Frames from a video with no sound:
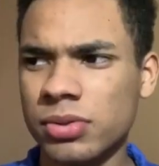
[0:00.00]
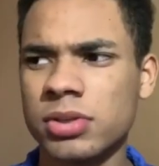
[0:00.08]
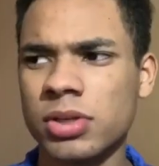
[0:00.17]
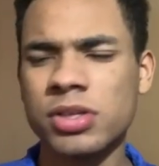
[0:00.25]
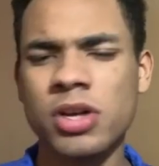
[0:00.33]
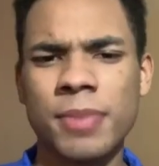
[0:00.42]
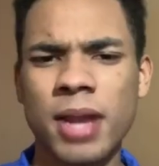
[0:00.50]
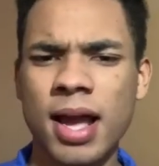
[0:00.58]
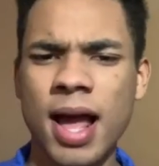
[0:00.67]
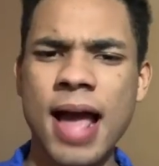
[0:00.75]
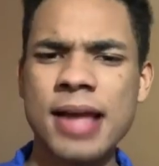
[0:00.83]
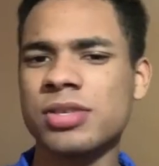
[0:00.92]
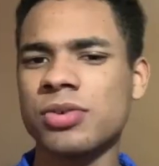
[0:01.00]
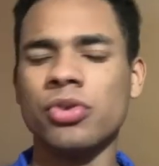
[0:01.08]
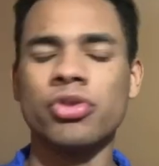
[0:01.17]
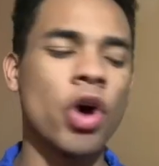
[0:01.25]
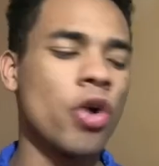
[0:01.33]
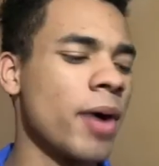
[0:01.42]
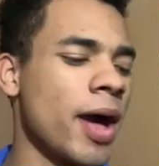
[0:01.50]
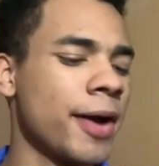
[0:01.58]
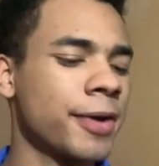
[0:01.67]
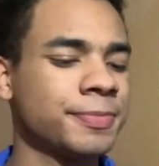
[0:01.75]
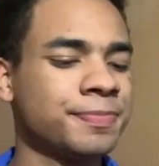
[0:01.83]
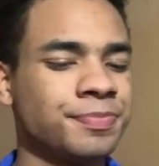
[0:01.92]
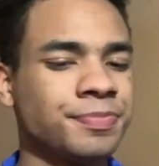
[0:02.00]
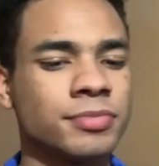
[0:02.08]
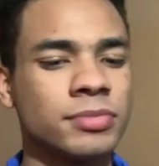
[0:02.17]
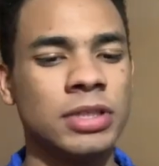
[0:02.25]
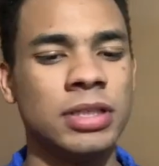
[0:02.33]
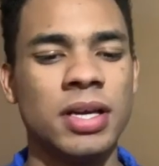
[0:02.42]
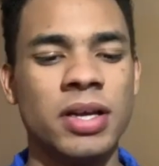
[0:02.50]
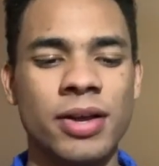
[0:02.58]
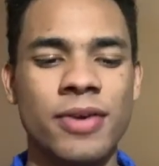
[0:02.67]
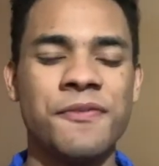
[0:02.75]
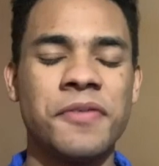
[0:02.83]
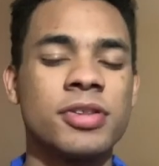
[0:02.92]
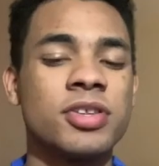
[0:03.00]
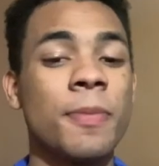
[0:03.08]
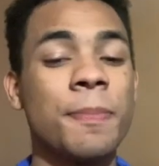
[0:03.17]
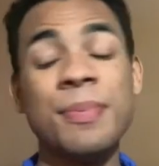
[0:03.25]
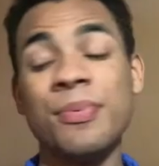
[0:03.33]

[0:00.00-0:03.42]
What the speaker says: So it's gonna be like a high school throwback. So the people